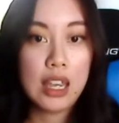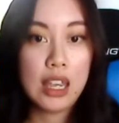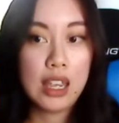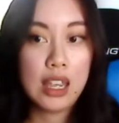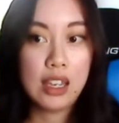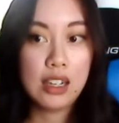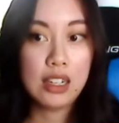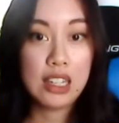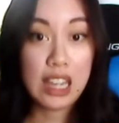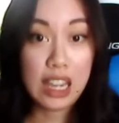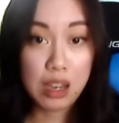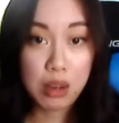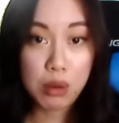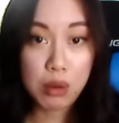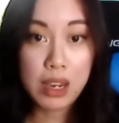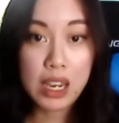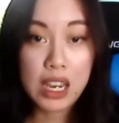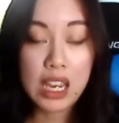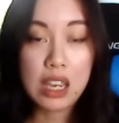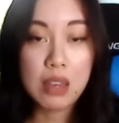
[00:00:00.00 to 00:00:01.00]
and
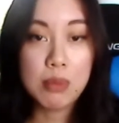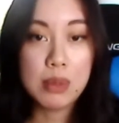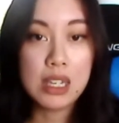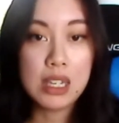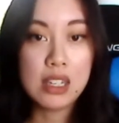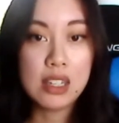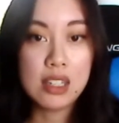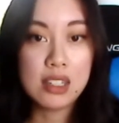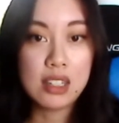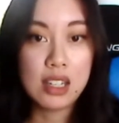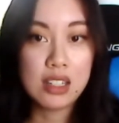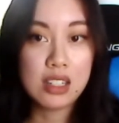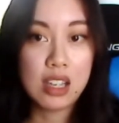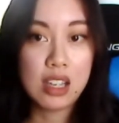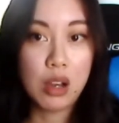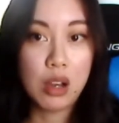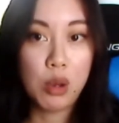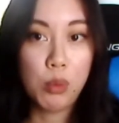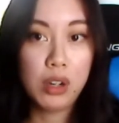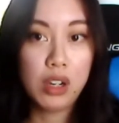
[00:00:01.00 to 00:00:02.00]
Gateway, because that's
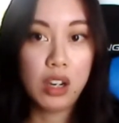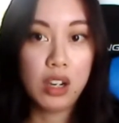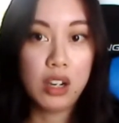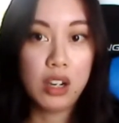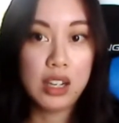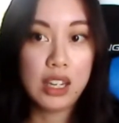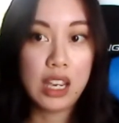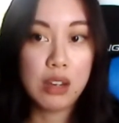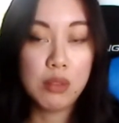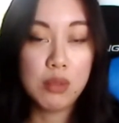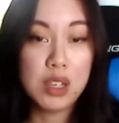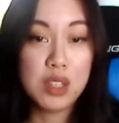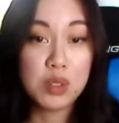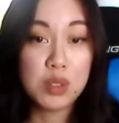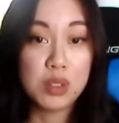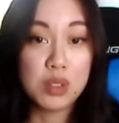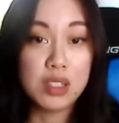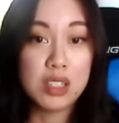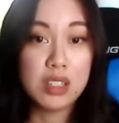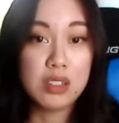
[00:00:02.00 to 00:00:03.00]
how we're going to get
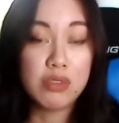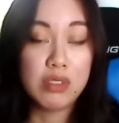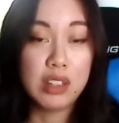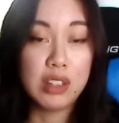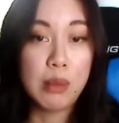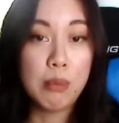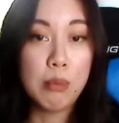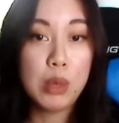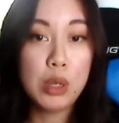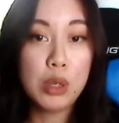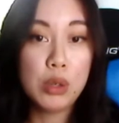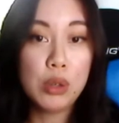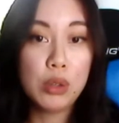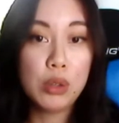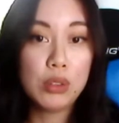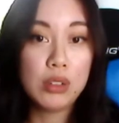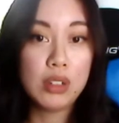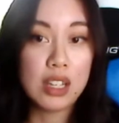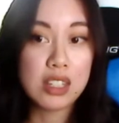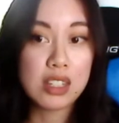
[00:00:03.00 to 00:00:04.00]
resources from the moon.